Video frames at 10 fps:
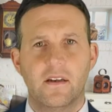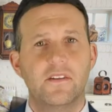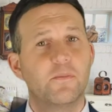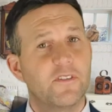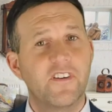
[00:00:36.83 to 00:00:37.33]

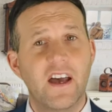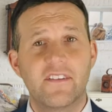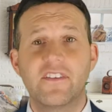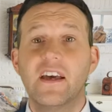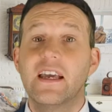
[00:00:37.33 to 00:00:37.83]
Number five,
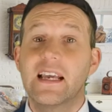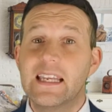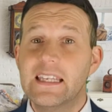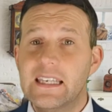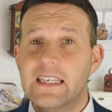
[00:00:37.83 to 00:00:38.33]

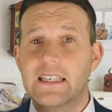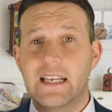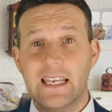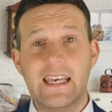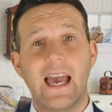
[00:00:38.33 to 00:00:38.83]
clear
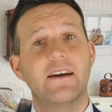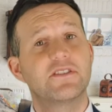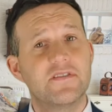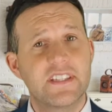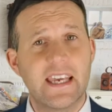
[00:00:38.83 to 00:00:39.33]

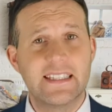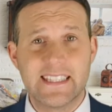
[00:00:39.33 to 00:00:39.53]
out-of-date